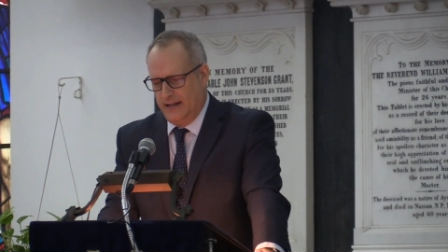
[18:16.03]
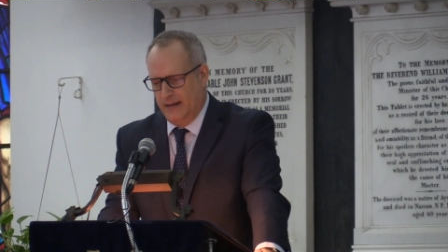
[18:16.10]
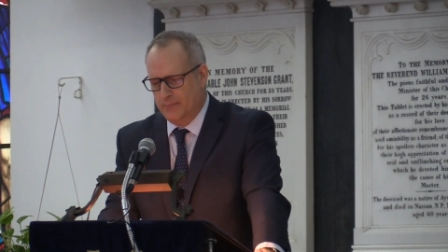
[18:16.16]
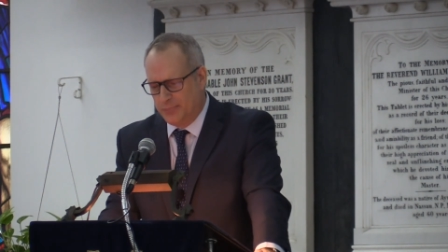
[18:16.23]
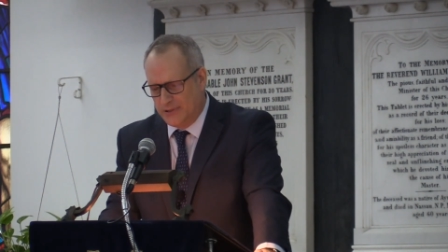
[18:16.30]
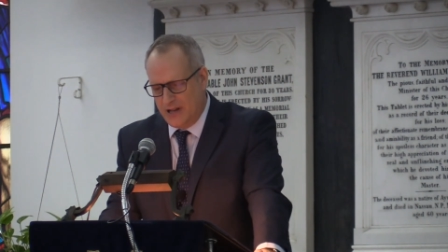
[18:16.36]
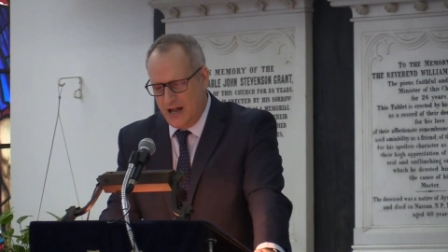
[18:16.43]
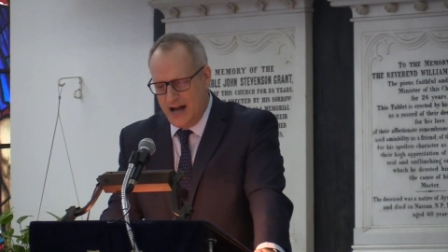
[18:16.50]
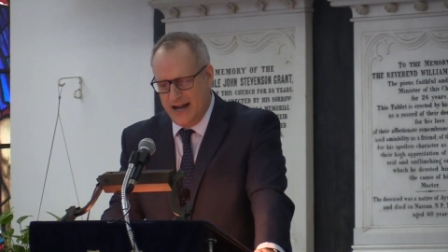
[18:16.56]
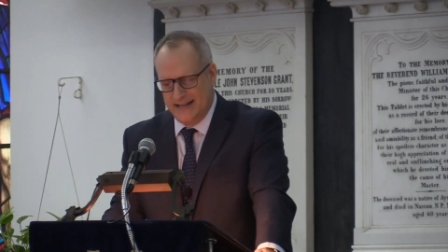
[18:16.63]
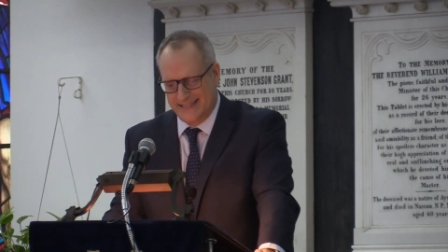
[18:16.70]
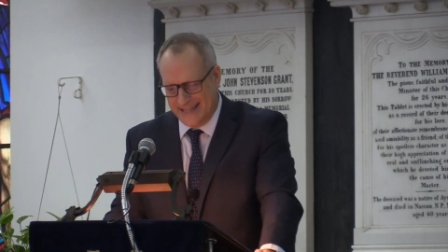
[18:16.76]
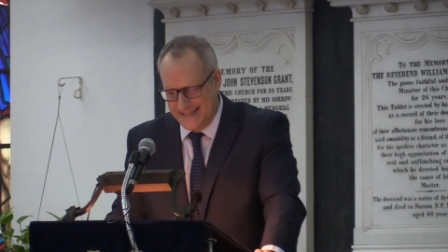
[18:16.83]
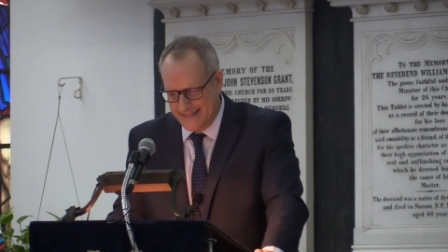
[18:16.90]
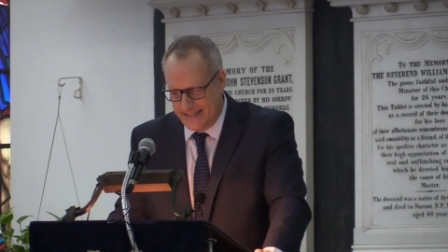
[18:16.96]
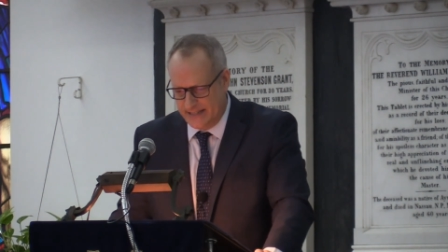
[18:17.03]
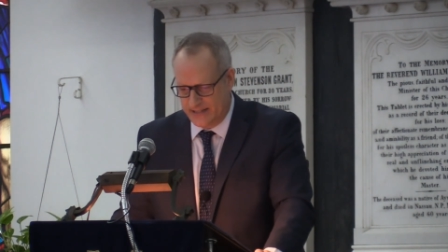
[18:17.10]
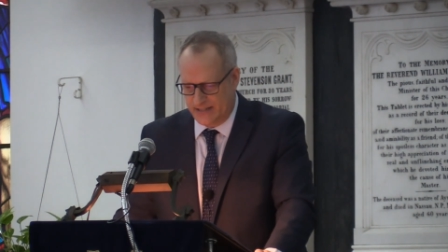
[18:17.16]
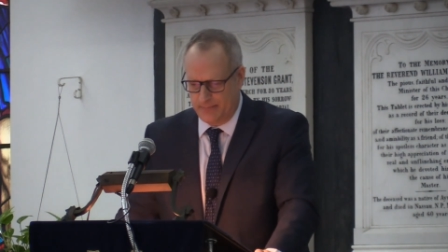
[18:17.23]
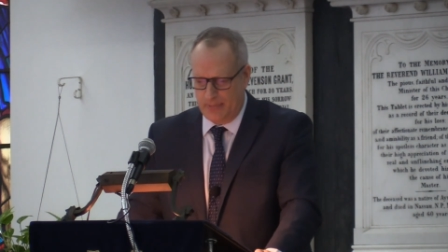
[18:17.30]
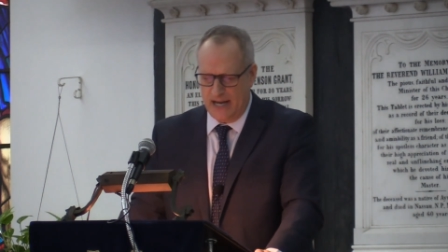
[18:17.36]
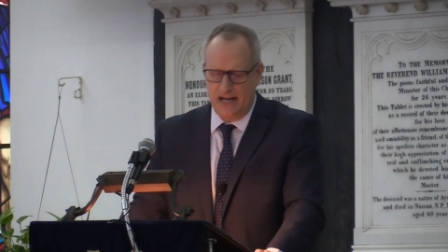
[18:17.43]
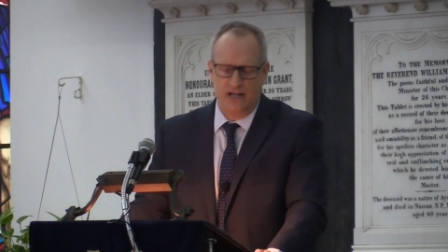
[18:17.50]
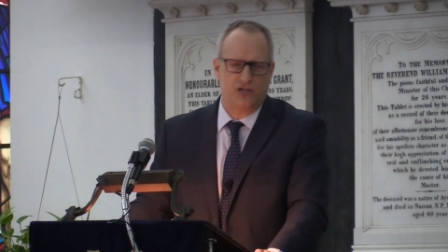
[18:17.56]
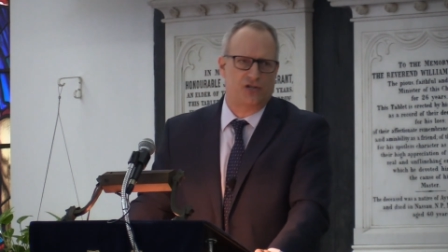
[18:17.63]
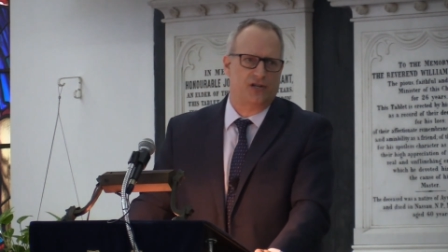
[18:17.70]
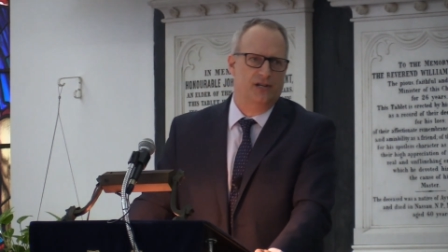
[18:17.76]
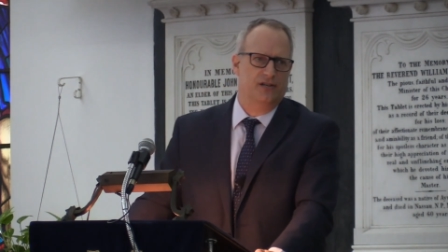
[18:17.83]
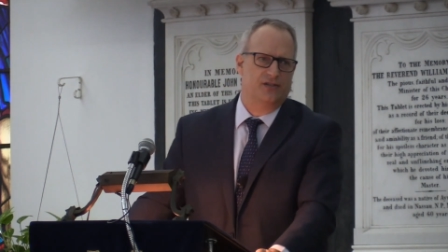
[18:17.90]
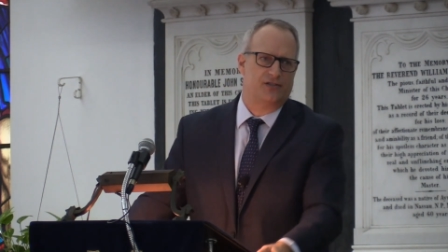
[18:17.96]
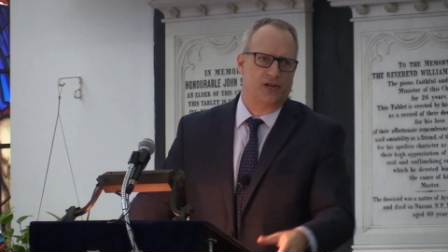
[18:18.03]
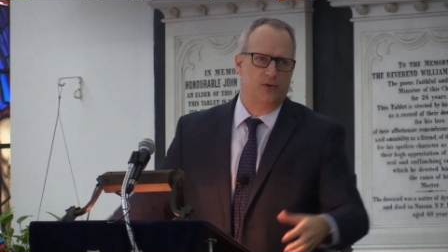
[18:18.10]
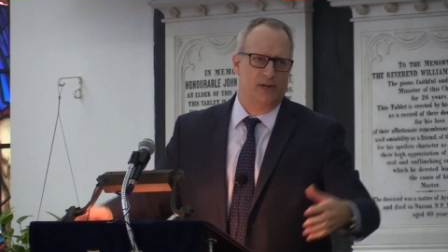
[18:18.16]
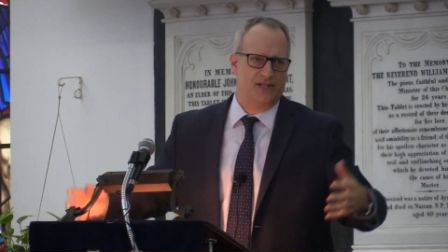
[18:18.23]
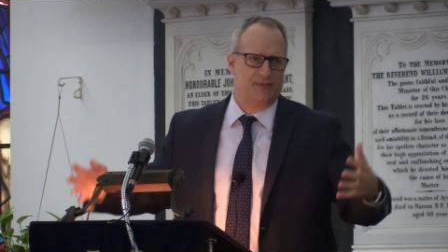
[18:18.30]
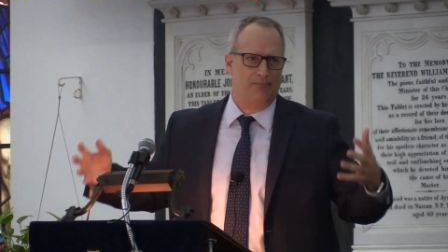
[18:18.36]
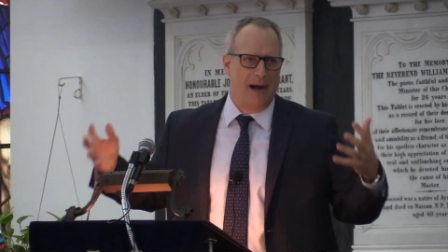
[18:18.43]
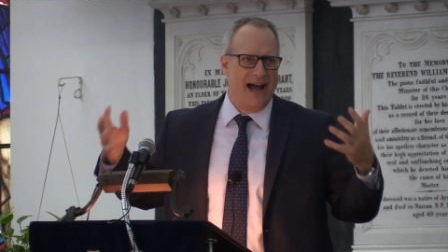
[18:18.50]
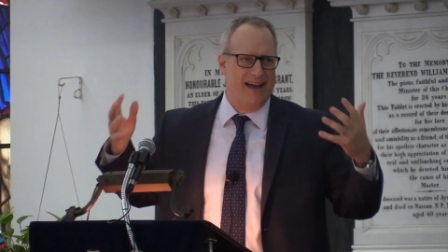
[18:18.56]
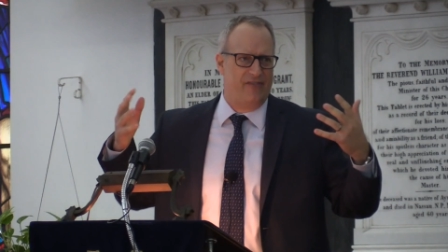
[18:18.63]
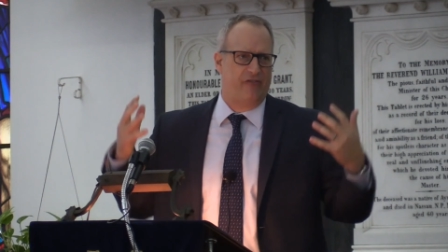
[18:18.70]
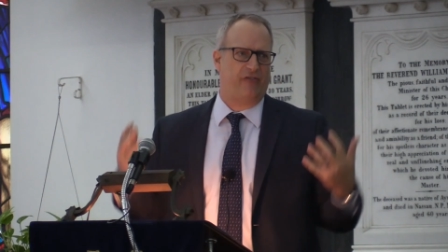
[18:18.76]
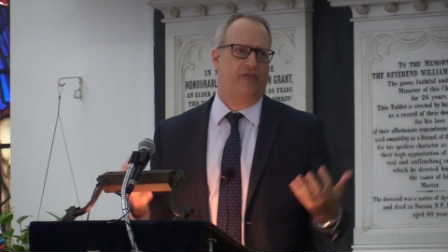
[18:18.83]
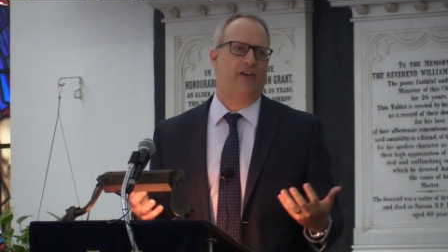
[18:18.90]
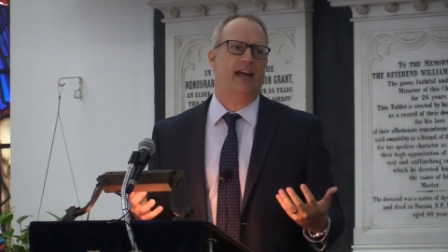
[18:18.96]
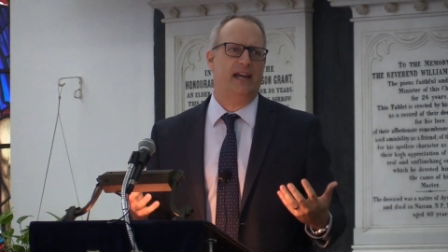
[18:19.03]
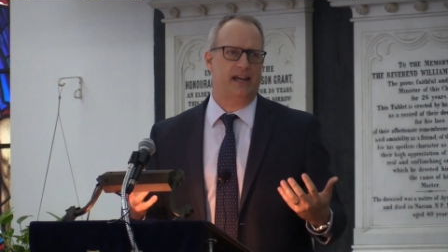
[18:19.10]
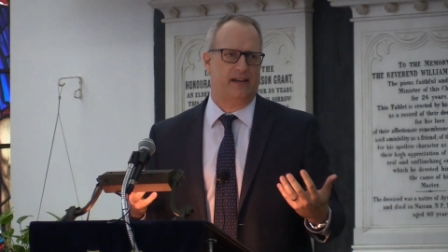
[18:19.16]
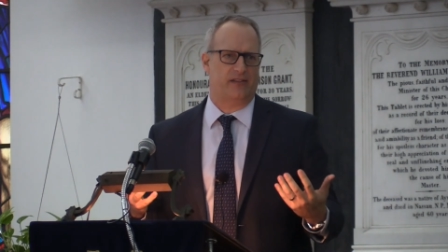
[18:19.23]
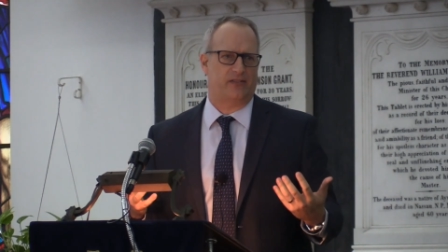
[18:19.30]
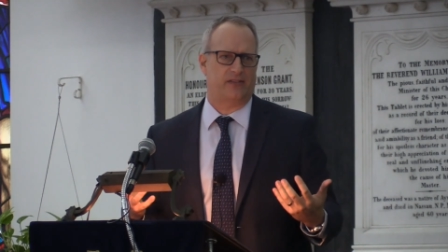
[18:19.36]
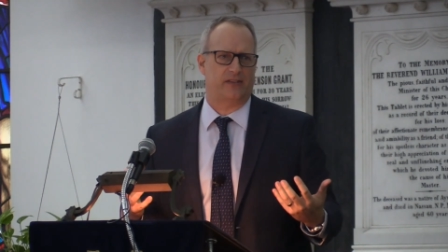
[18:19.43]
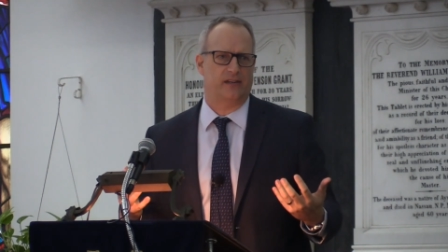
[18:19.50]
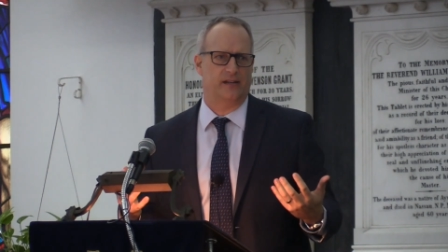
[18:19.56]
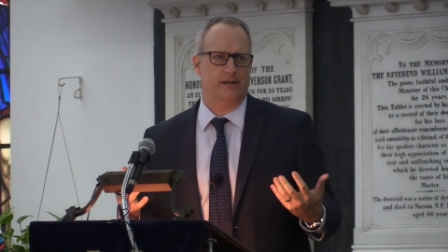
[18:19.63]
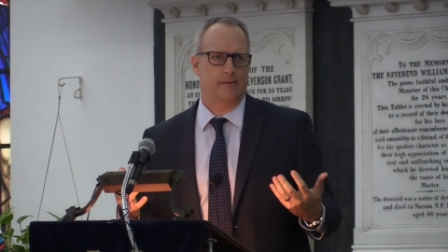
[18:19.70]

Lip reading: implies anticipation. So it's by faith,